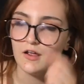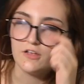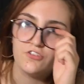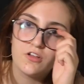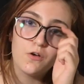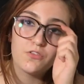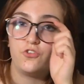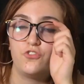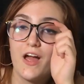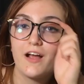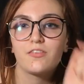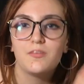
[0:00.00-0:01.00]
and she goes and
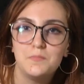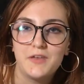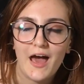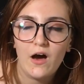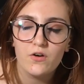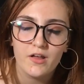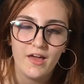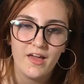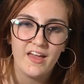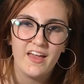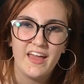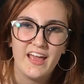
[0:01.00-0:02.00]
tracks them down.
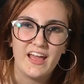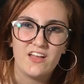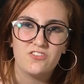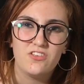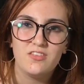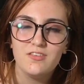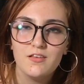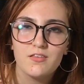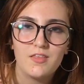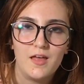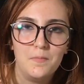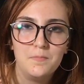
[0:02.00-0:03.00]
And she sees
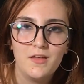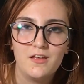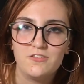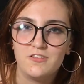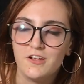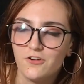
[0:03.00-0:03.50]
them, and she